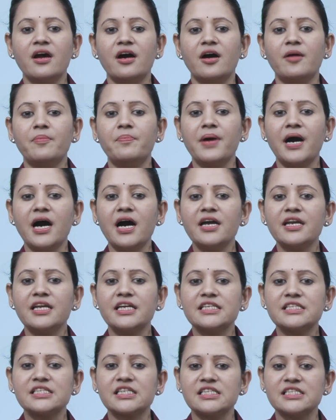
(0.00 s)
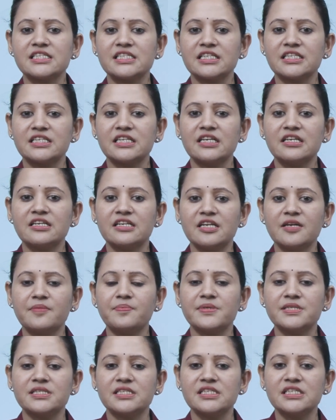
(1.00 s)
A bar is constructed
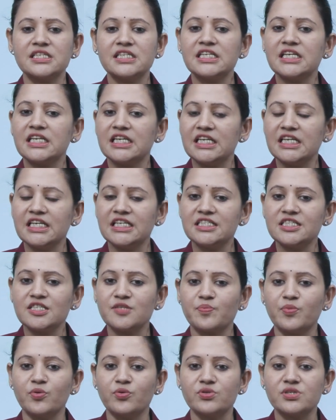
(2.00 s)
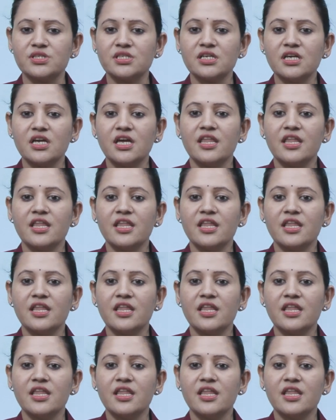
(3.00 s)
representing each sport.